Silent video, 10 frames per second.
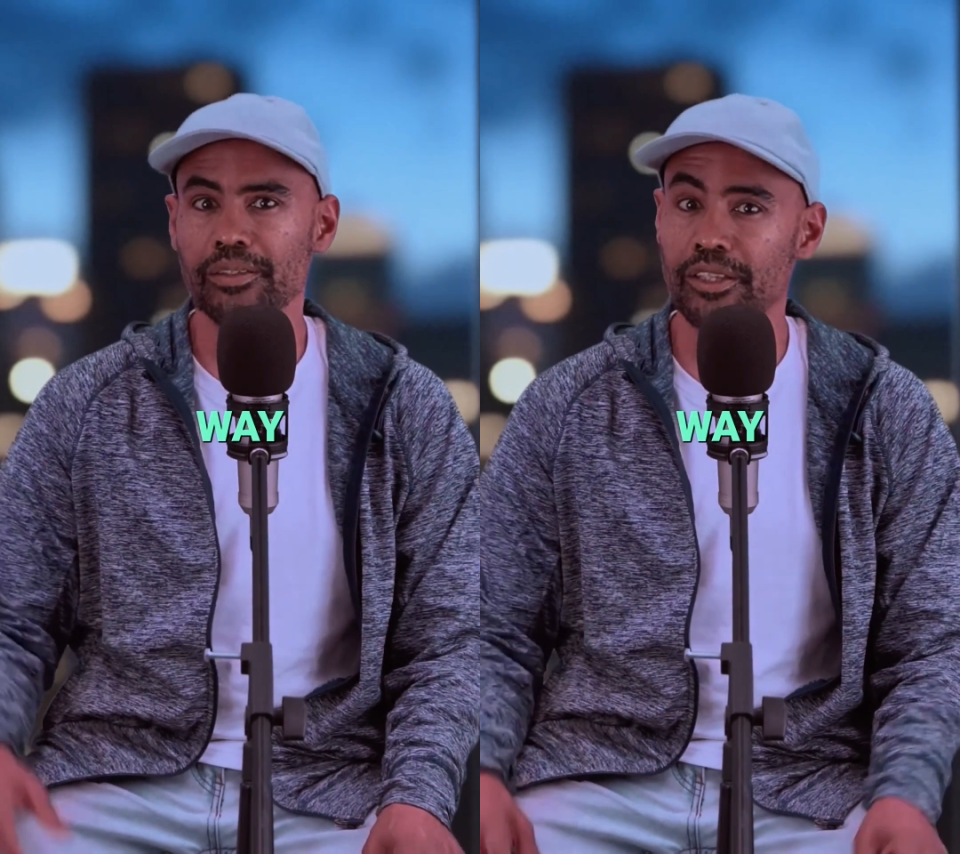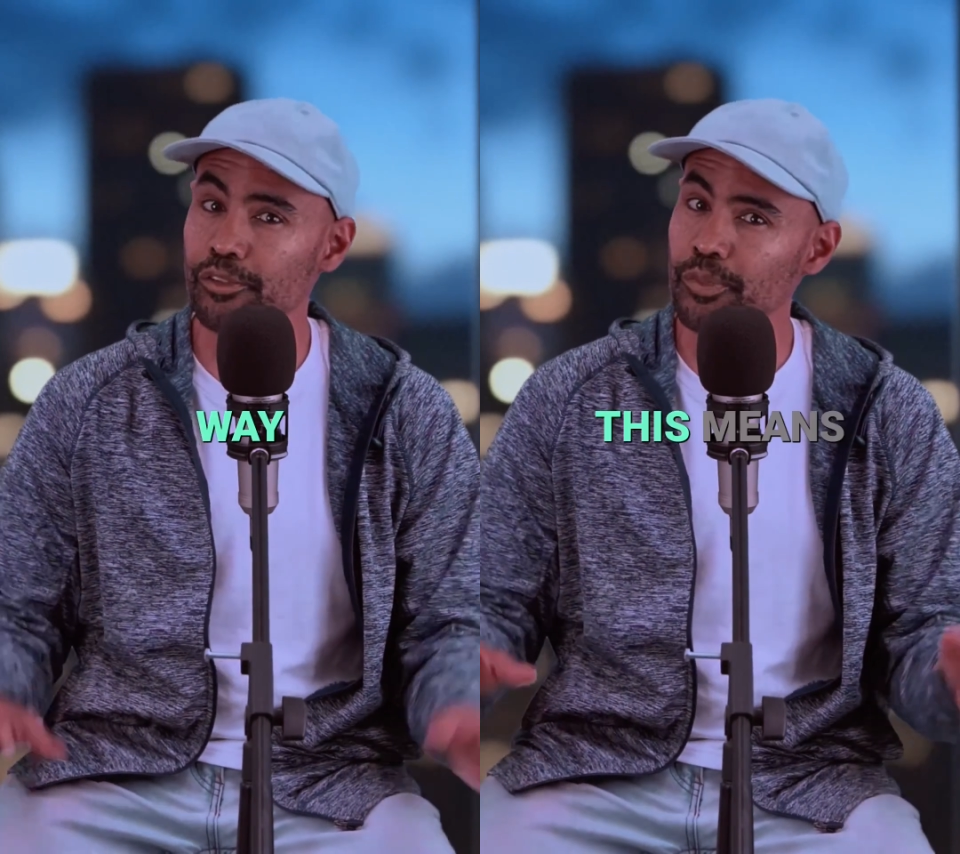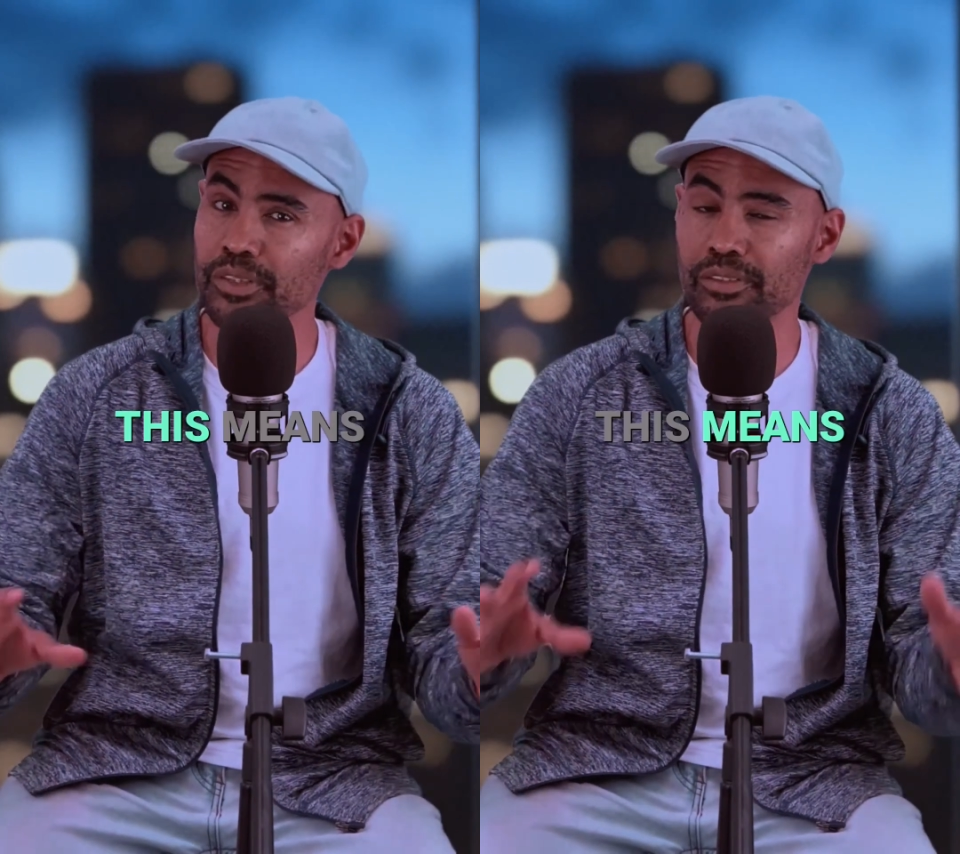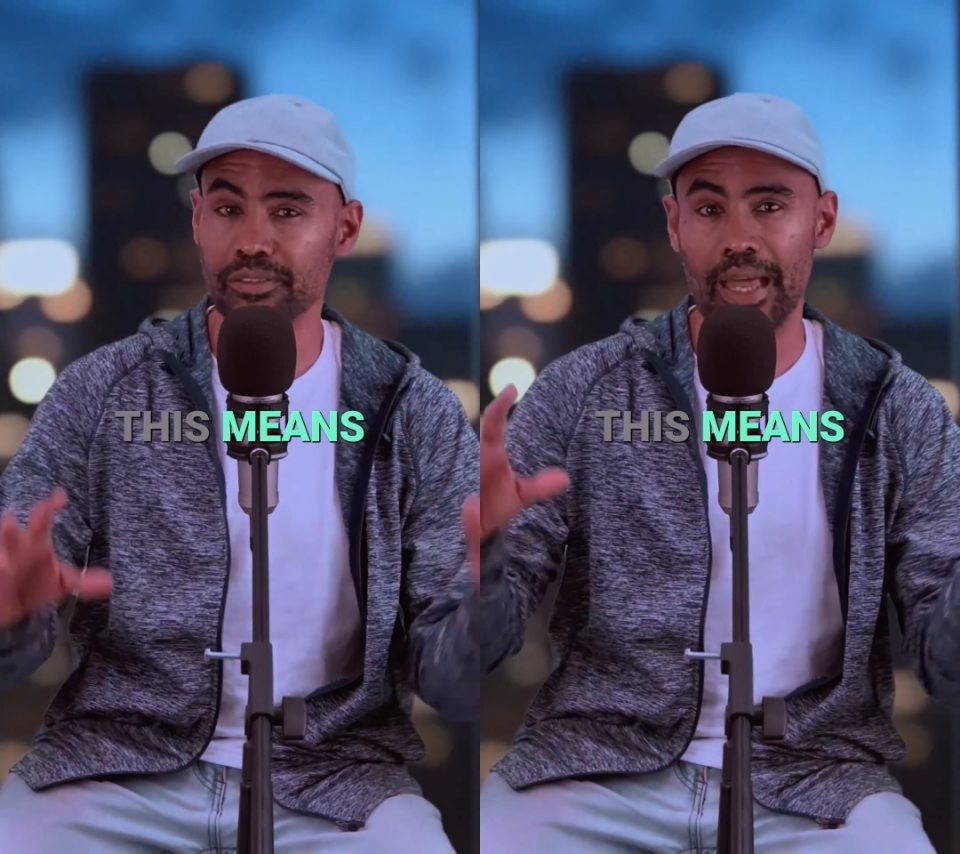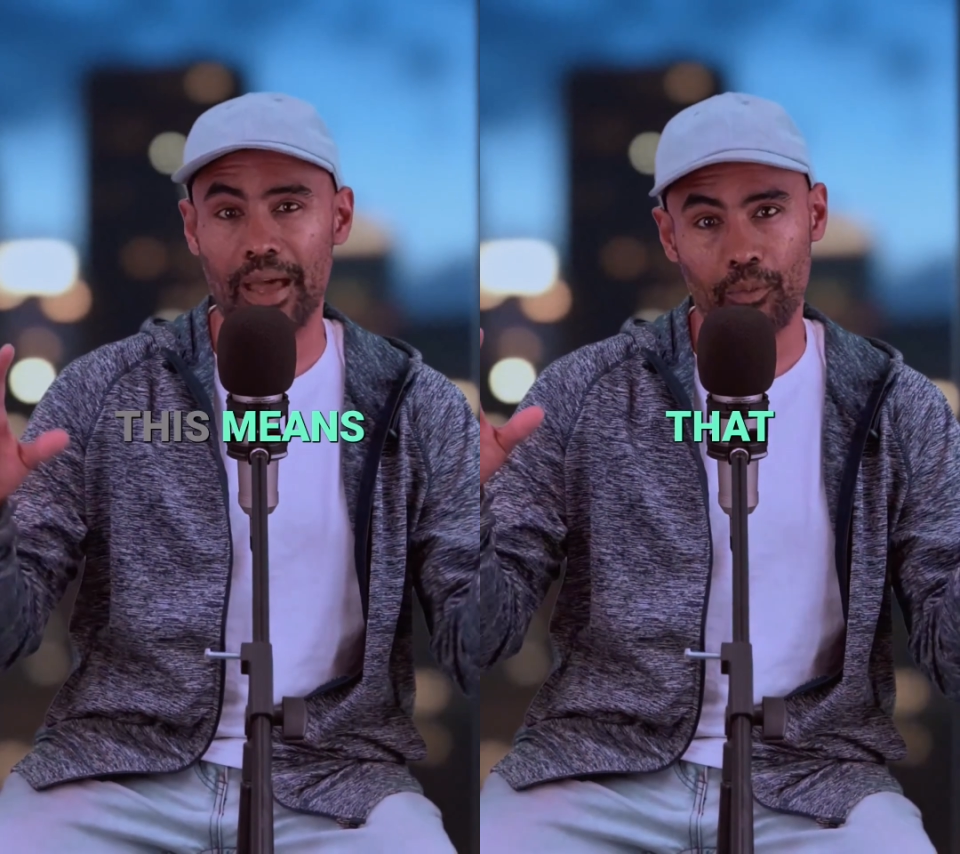This means
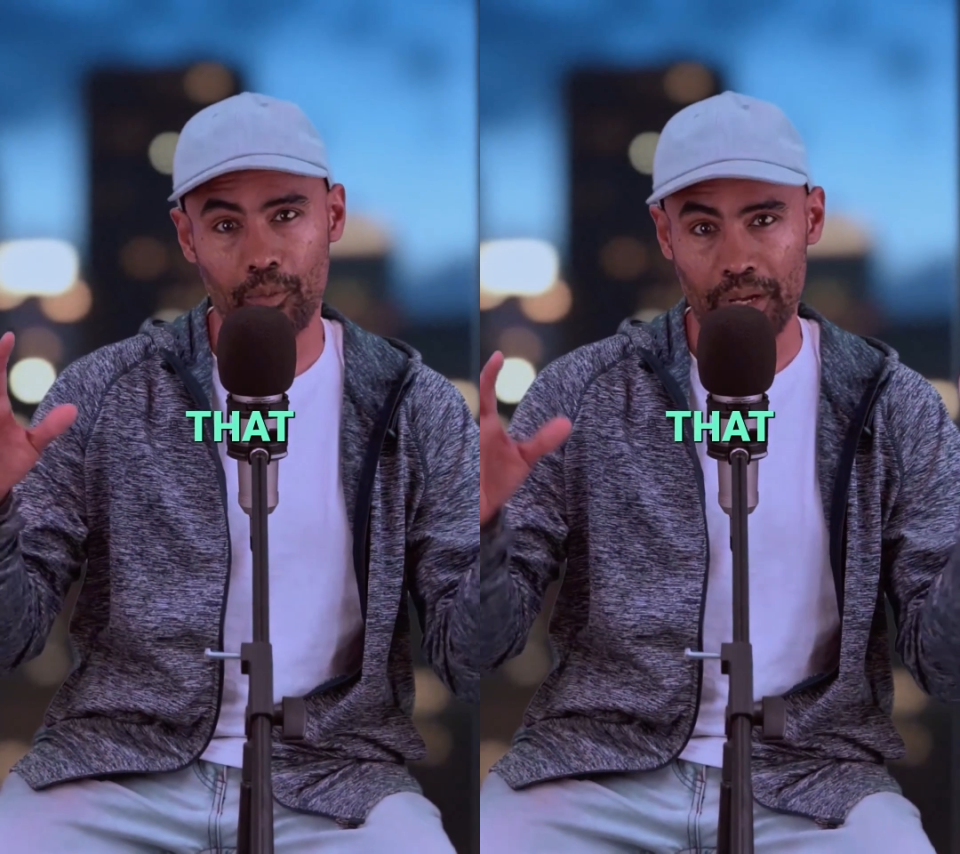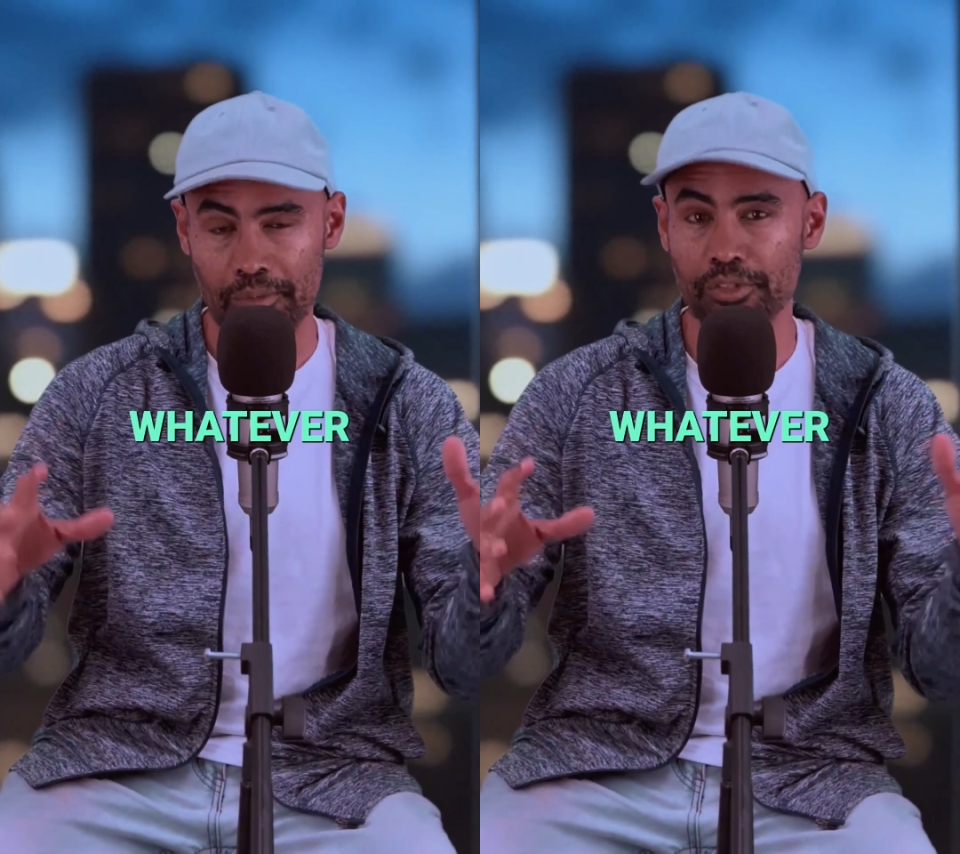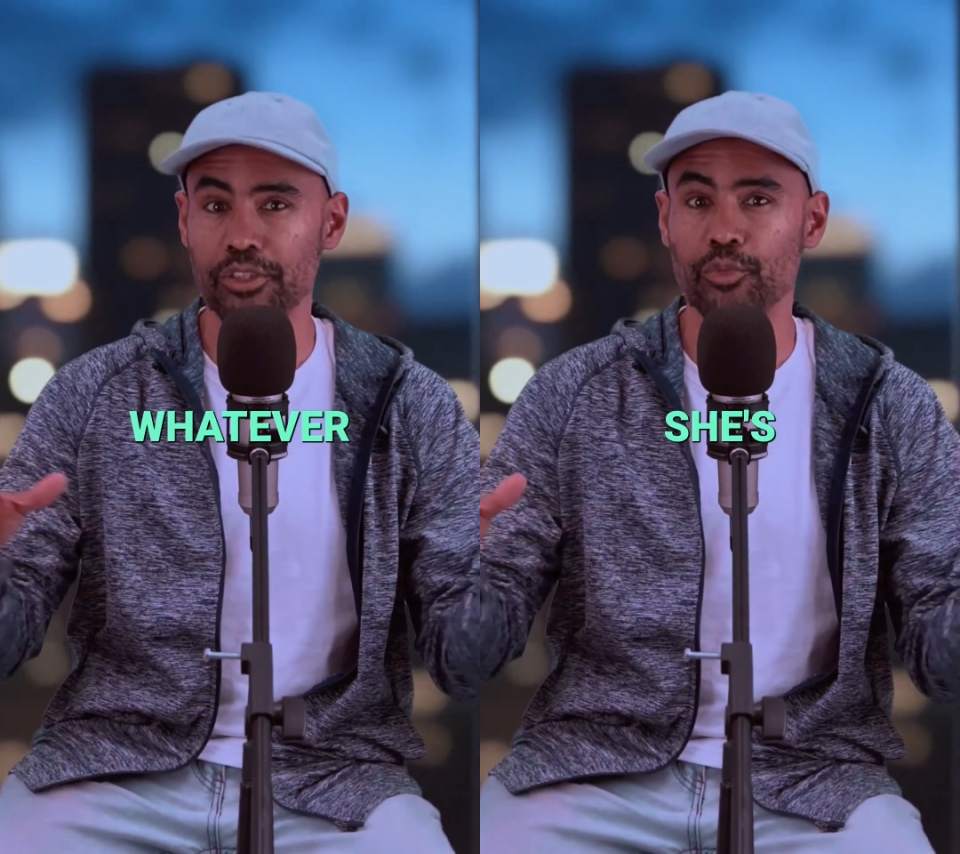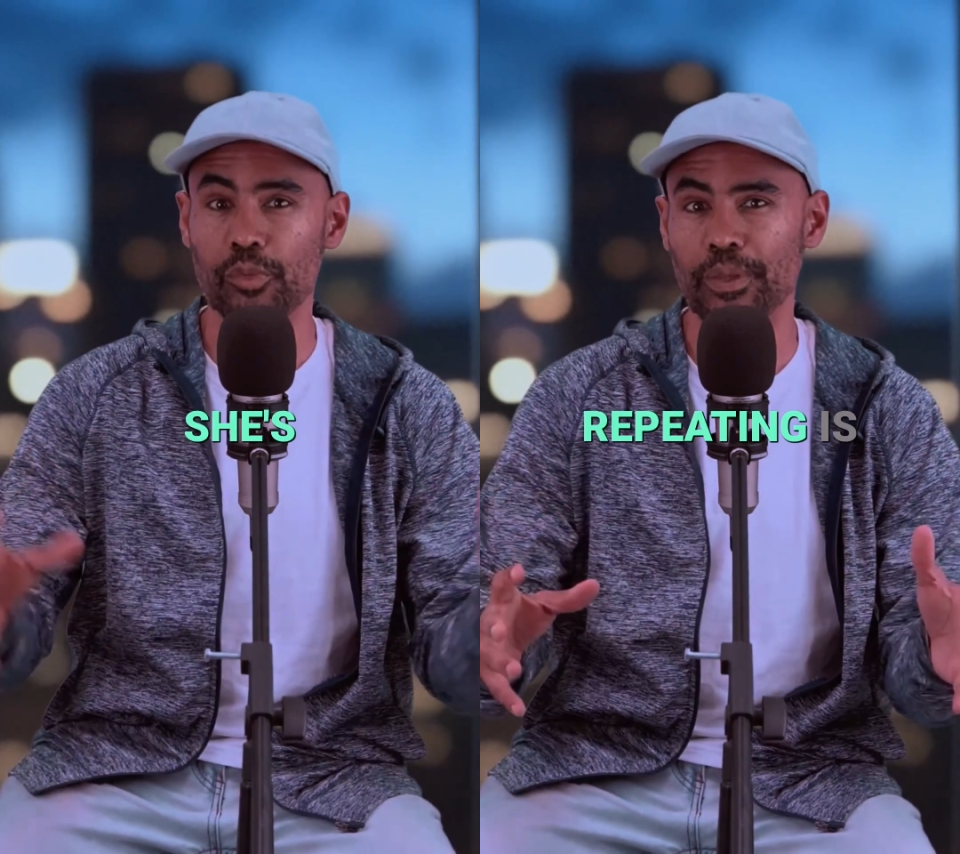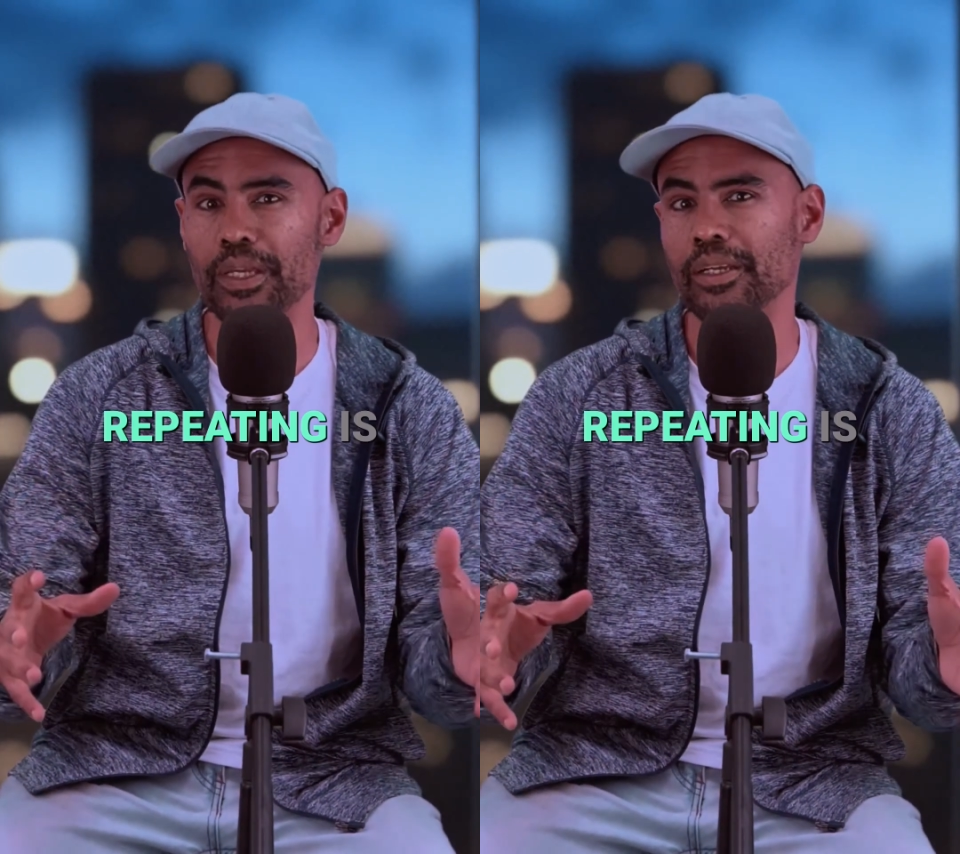that whatever she's
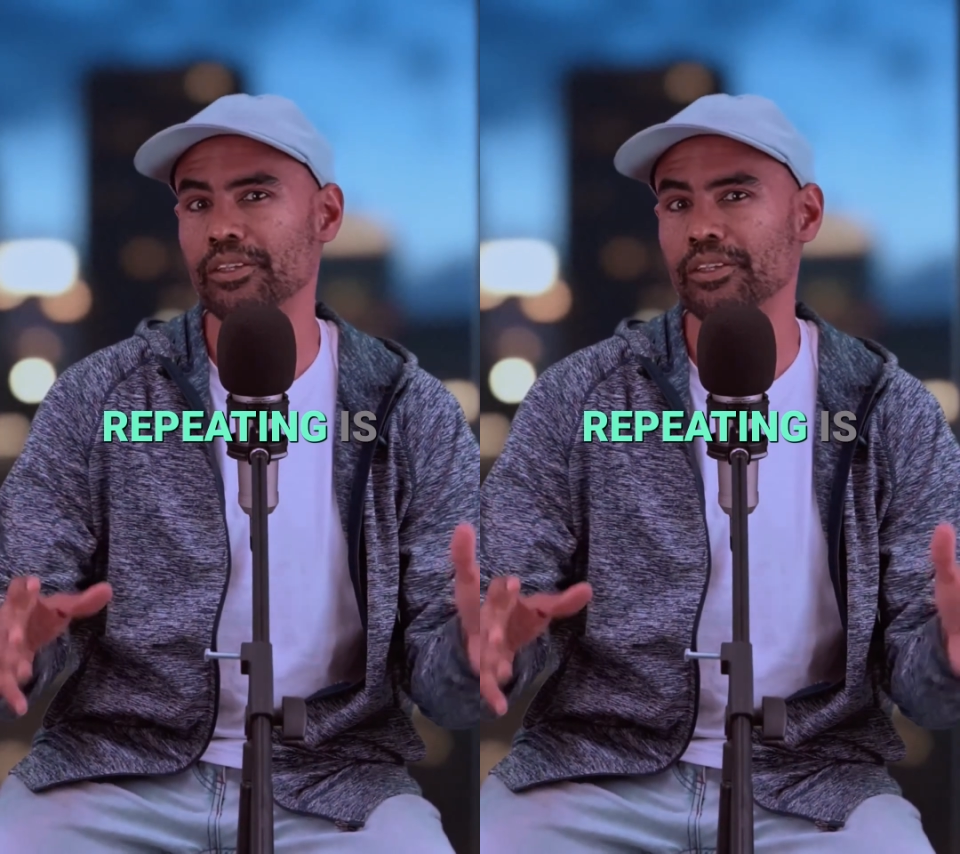repeating